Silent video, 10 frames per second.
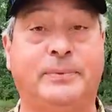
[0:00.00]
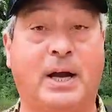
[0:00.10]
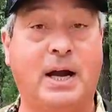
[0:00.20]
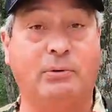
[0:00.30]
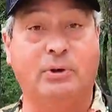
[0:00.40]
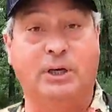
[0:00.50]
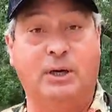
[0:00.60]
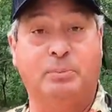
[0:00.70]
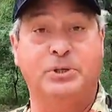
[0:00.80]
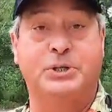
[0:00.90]
I
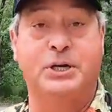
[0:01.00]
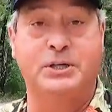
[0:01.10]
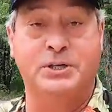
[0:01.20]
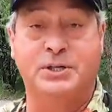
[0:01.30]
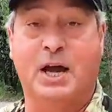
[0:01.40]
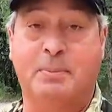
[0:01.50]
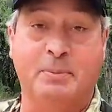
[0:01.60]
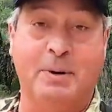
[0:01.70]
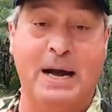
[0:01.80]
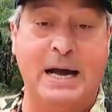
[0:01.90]
really appreciate you
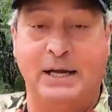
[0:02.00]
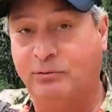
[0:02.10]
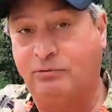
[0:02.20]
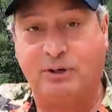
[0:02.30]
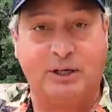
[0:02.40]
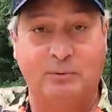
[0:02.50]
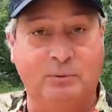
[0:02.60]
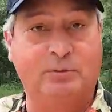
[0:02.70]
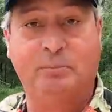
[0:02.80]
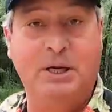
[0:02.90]
stopping by and sticking
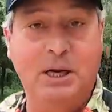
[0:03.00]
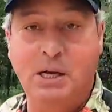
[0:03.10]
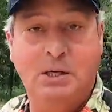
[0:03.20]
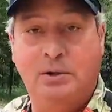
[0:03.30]
with me